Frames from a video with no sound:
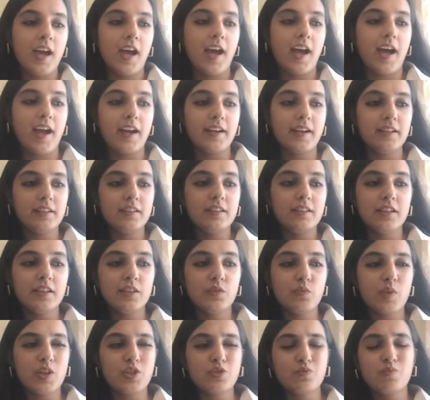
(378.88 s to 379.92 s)
And
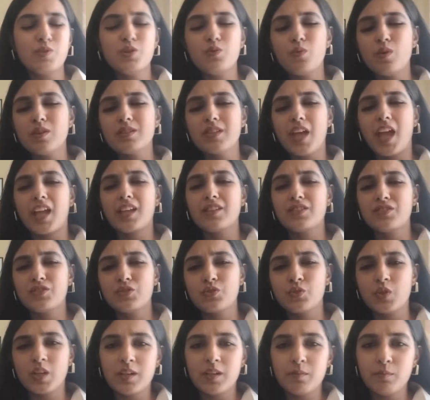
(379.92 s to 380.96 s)
the investment was
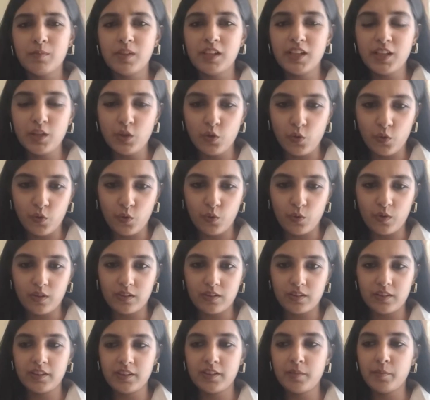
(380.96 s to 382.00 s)
extremely low
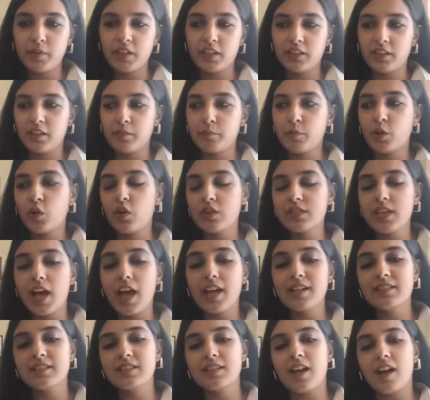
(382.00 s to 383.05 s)
in the beginning because
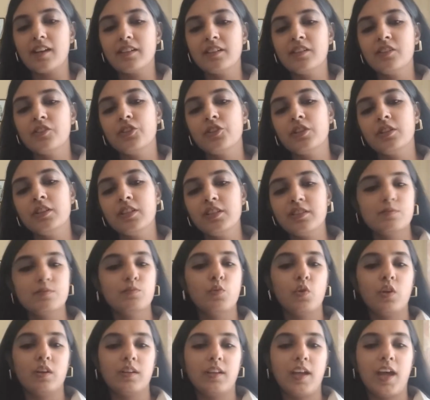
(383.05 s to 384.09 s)
I had started really
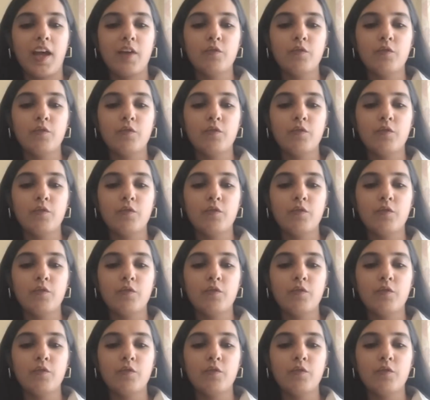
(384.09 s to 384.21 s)
small.